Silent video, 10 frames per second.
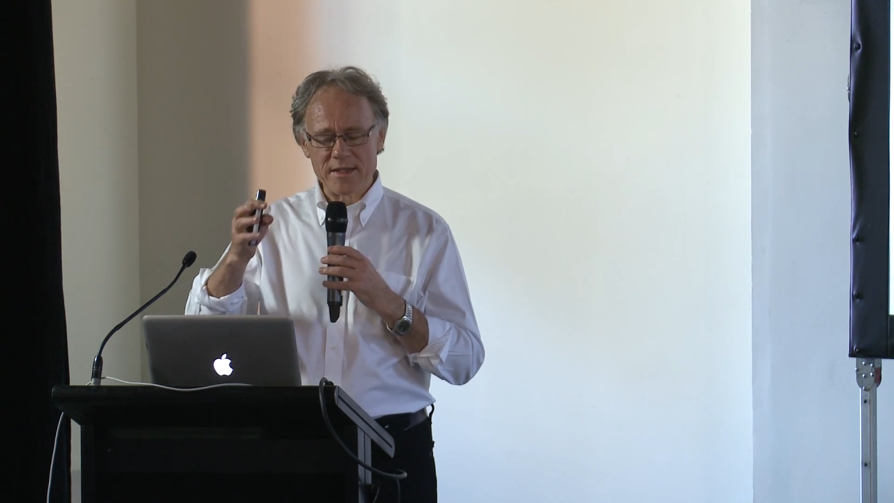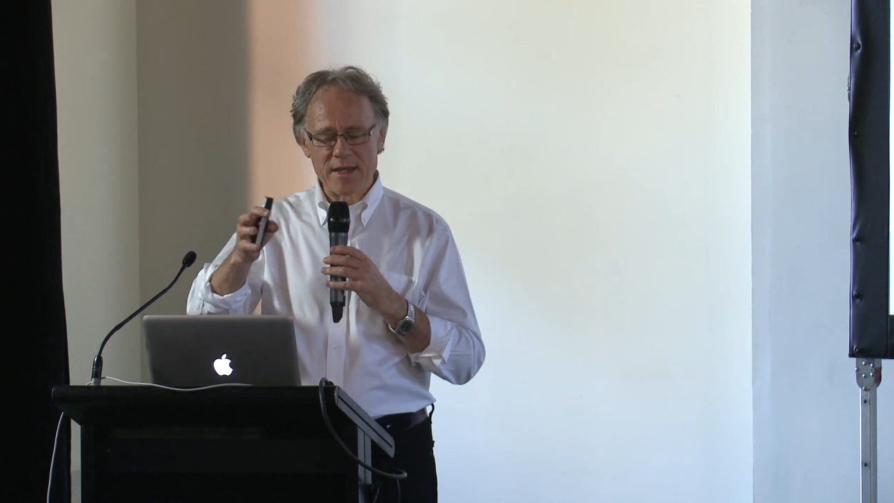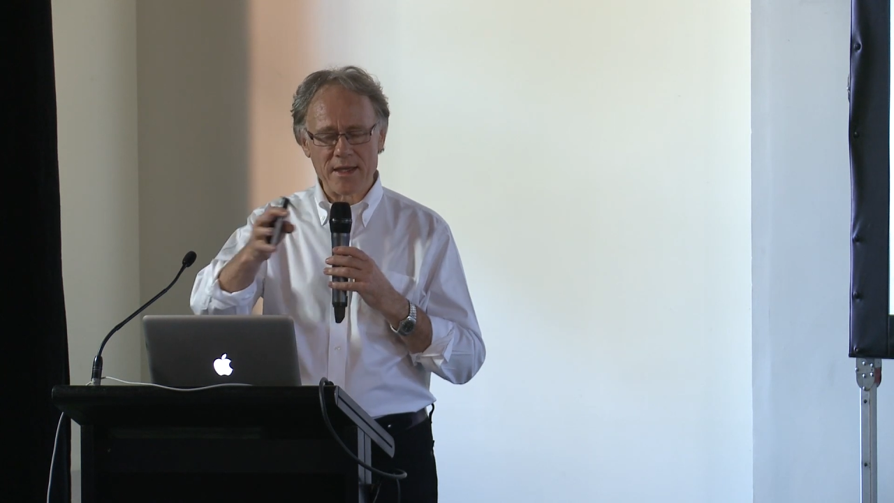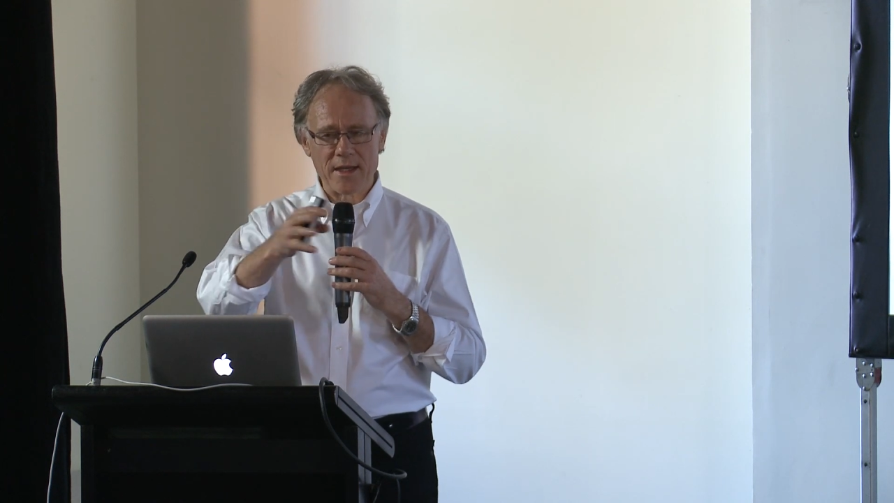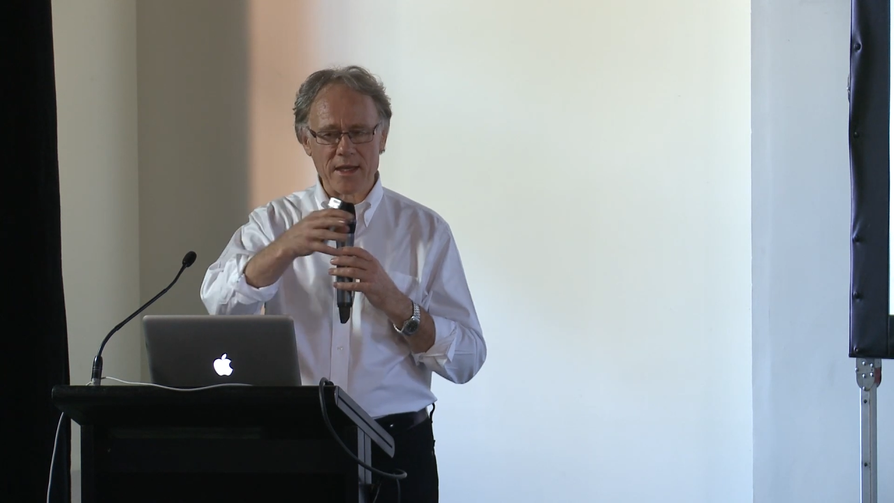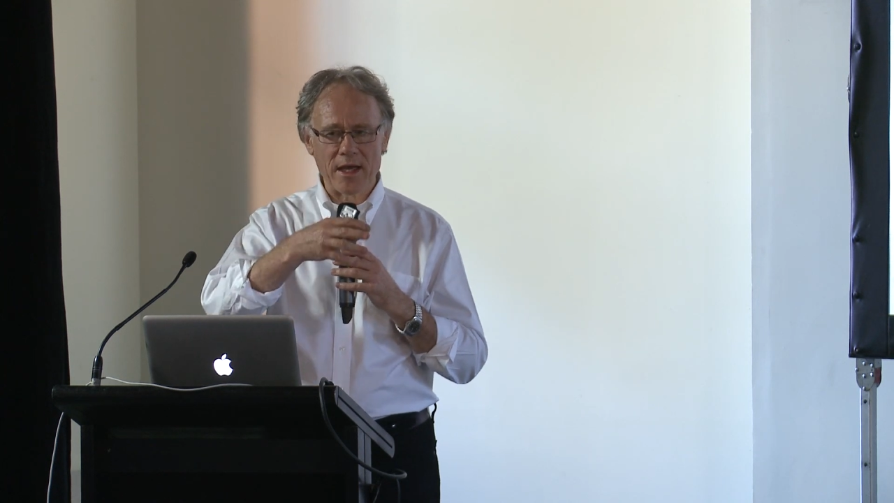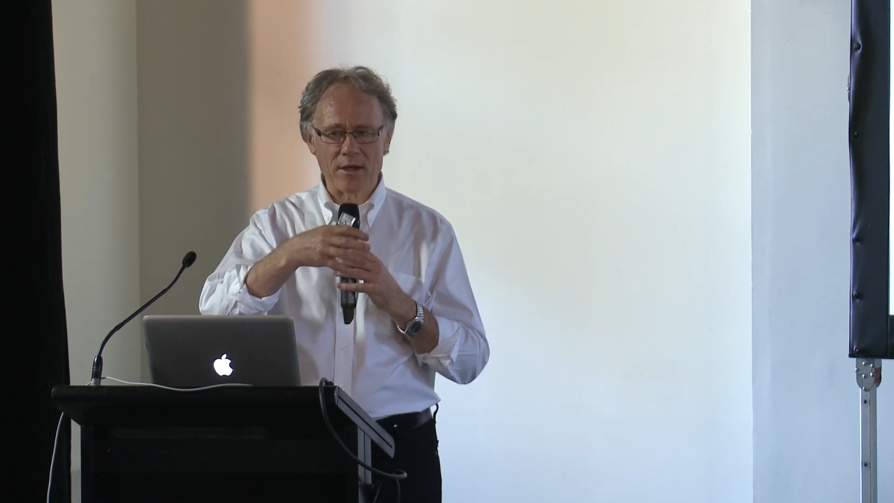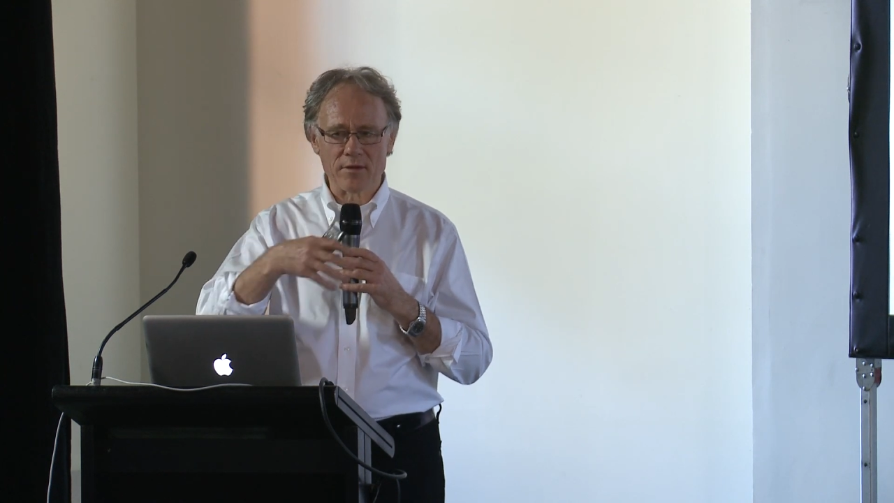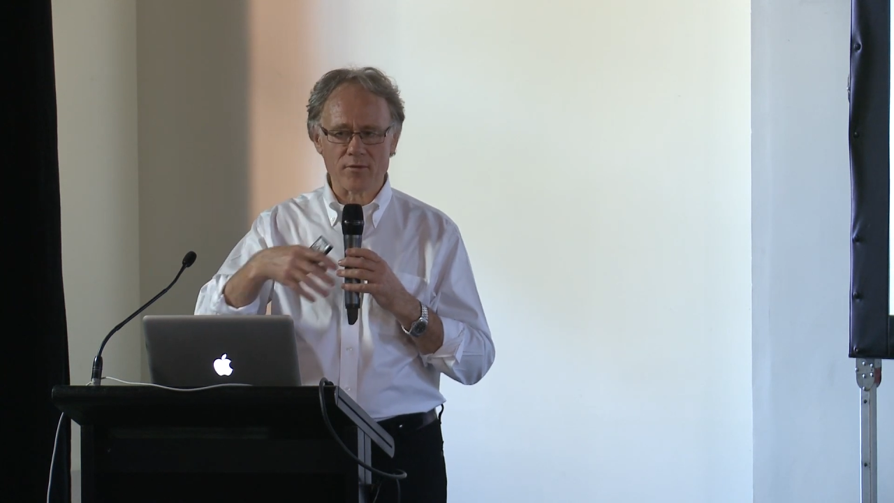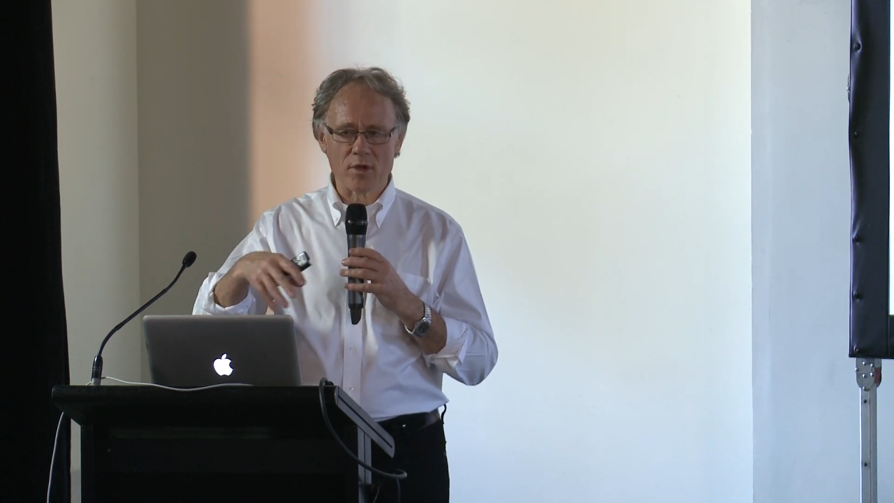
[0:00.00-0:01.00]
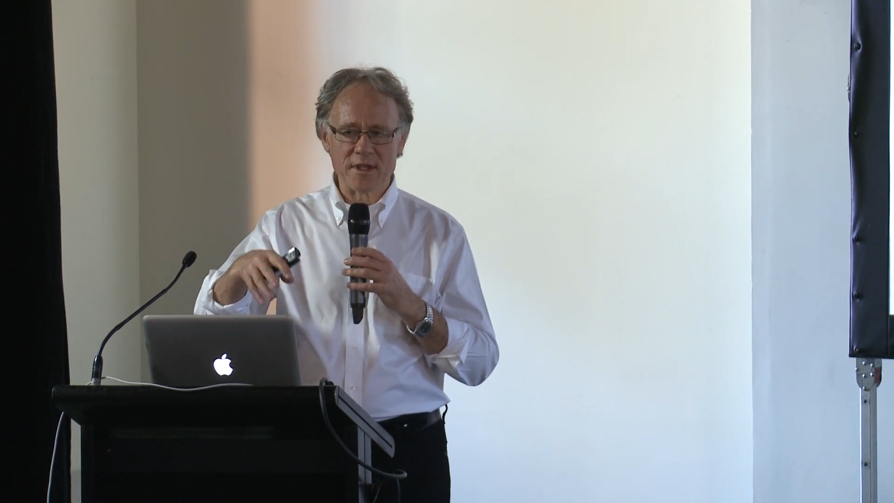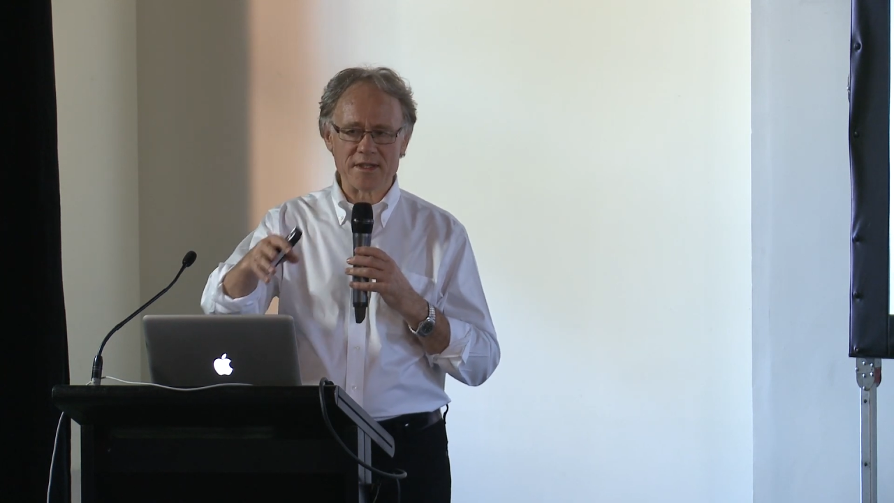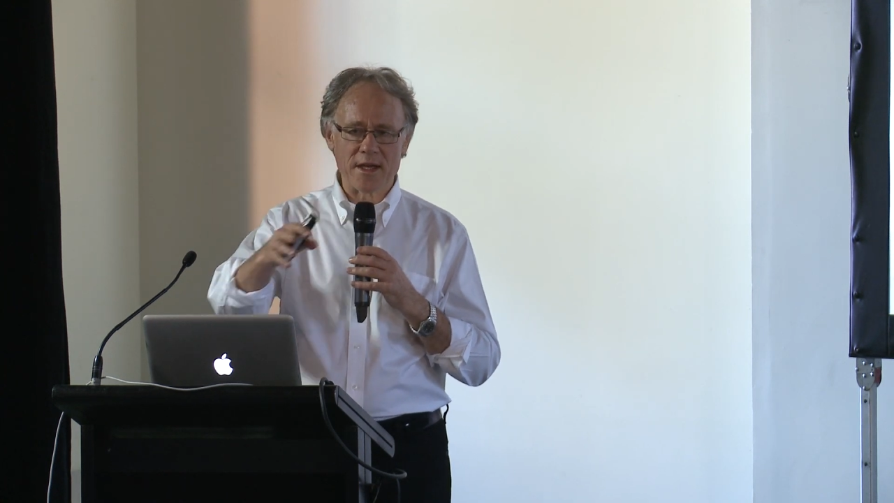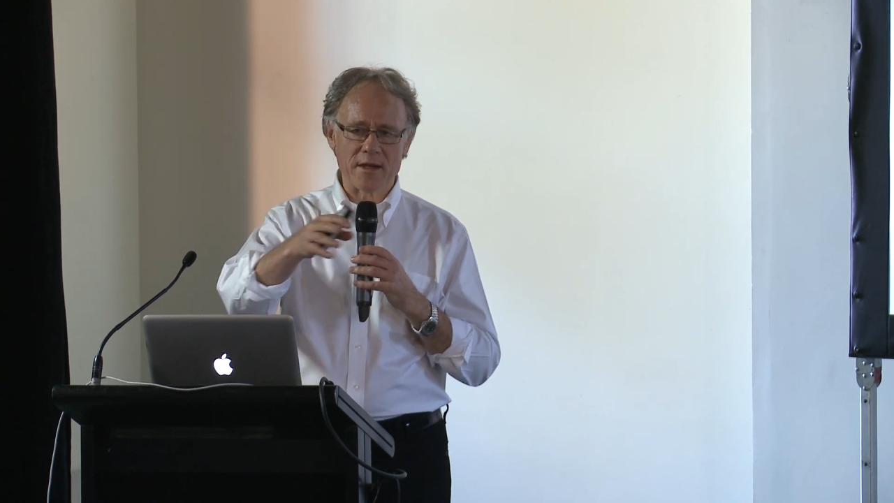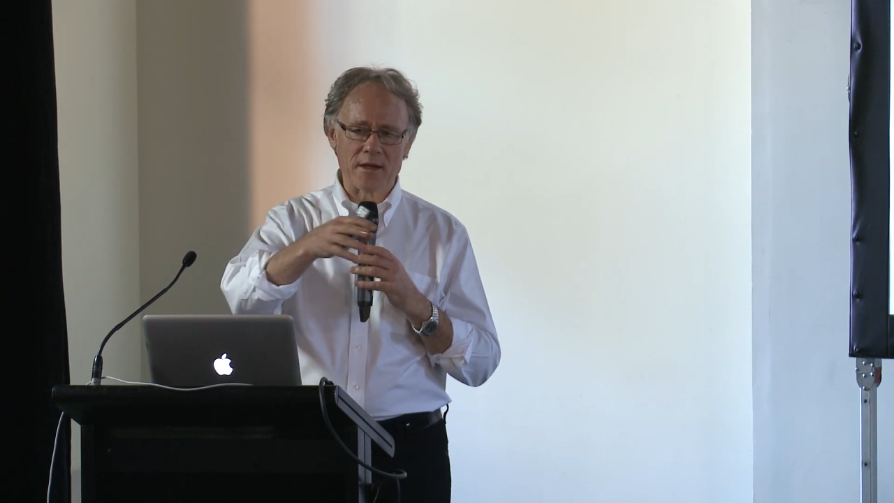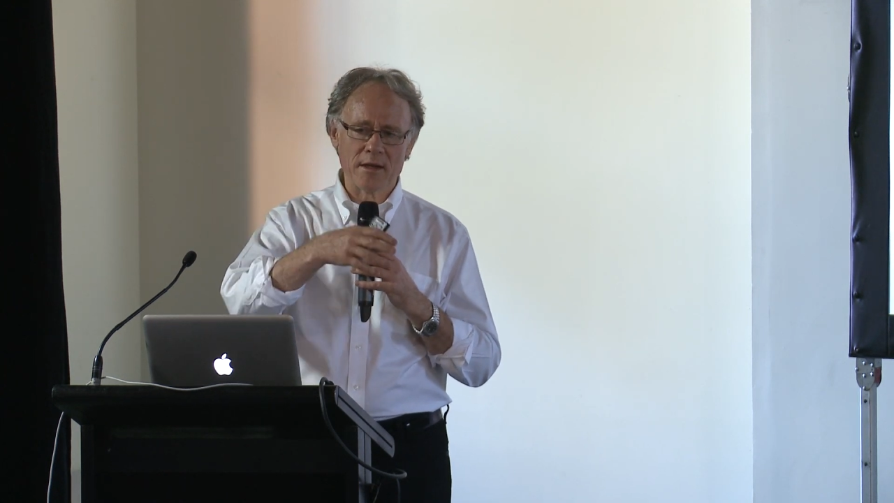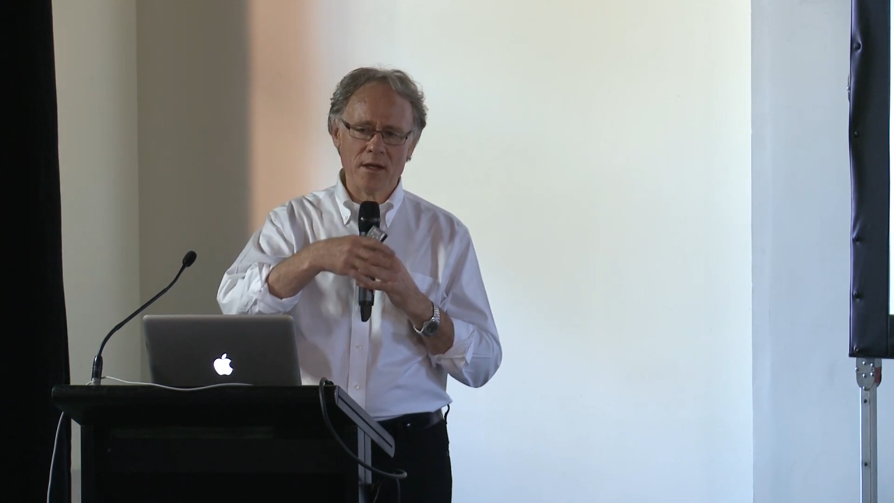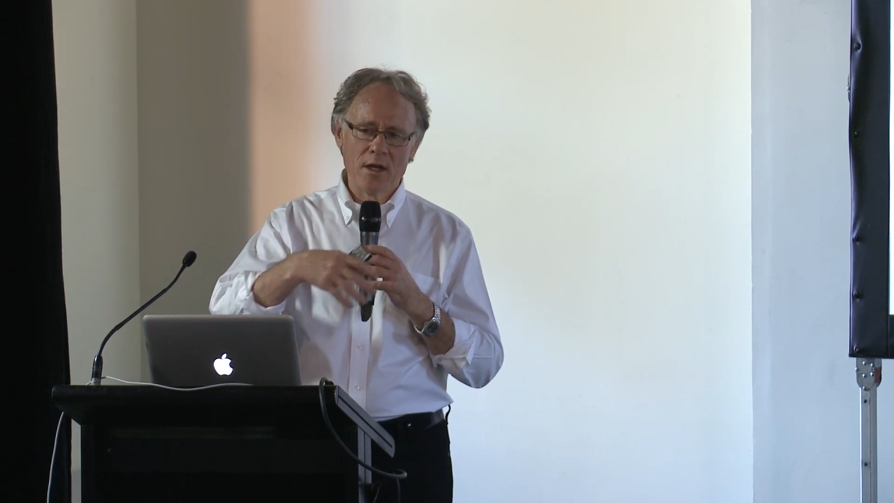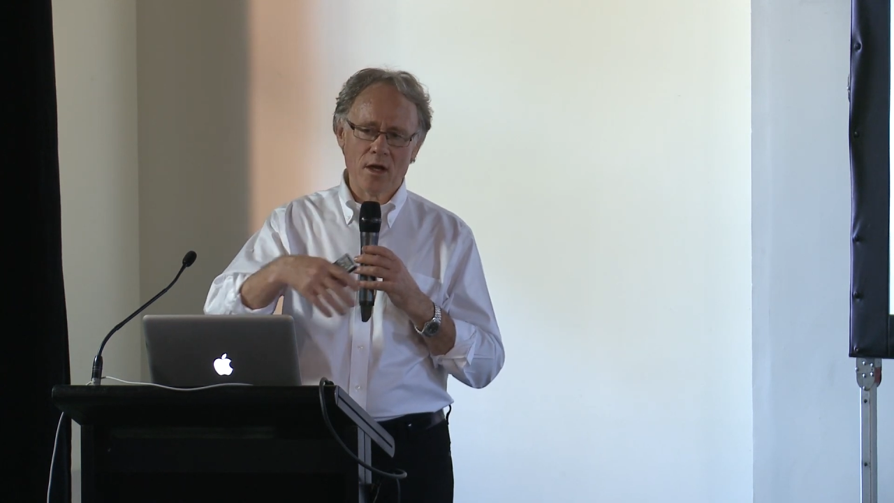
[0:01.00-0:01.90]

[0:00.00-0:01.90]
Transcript: to take account of all these other